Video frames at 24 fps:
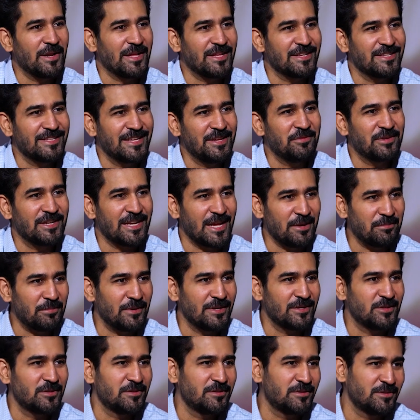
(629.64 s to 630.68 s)
it even
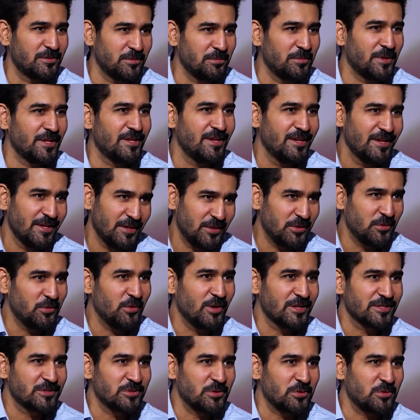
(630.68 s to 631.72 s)
happened to me. You
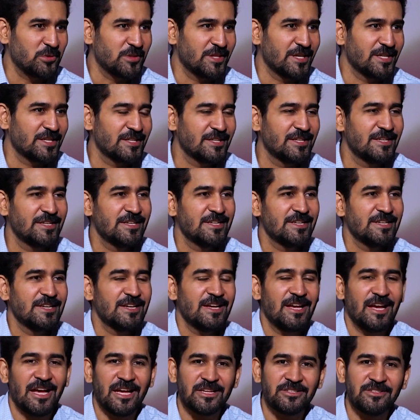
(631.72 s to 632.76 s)
also know that.
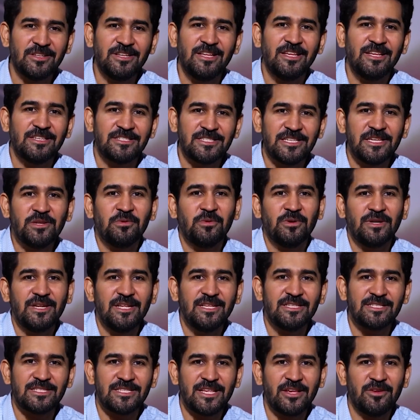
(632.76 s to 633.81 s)
Actually, she
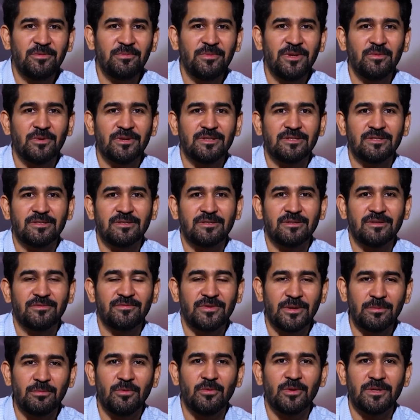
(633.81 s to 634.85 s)
only saved me
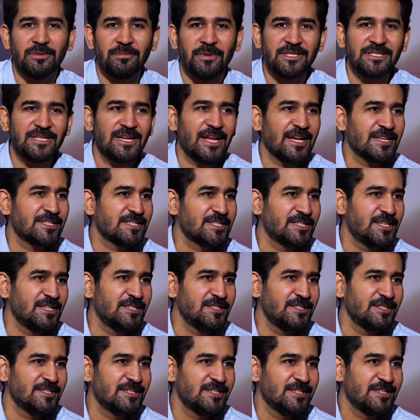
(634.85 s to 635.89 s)
from one major accident.
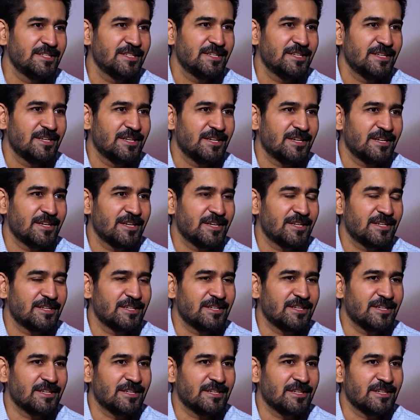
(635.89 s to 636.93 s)
And
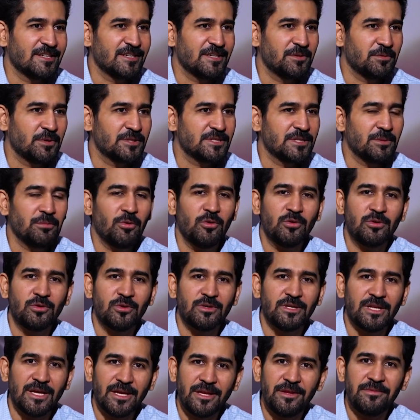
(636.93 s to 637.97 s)
I was about to
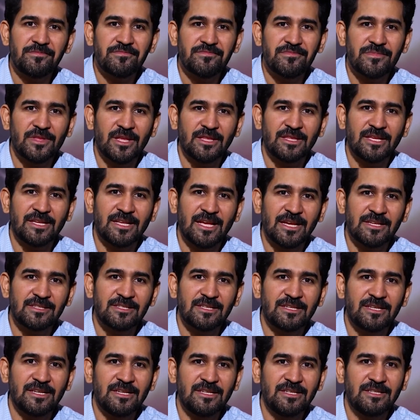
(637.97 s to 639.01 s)
die in that
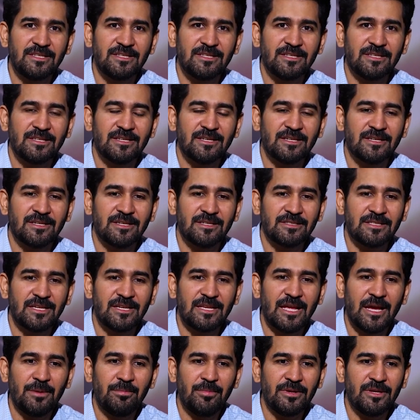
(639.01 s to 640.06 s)
accident. And that
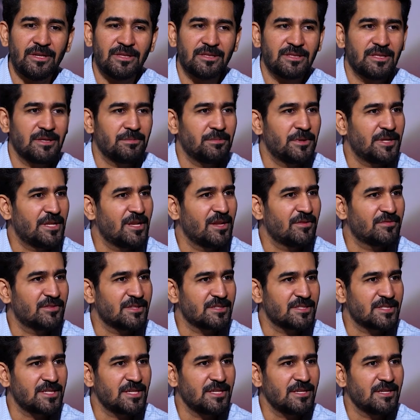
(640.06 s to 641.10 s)
happened in the middle of the
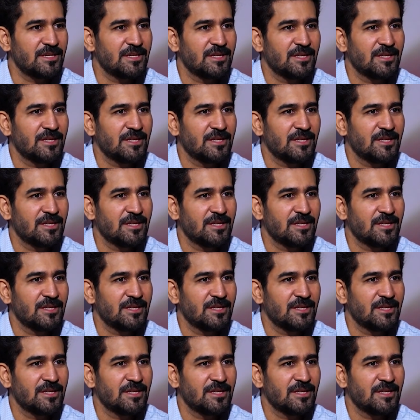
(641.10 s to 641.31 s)
sea.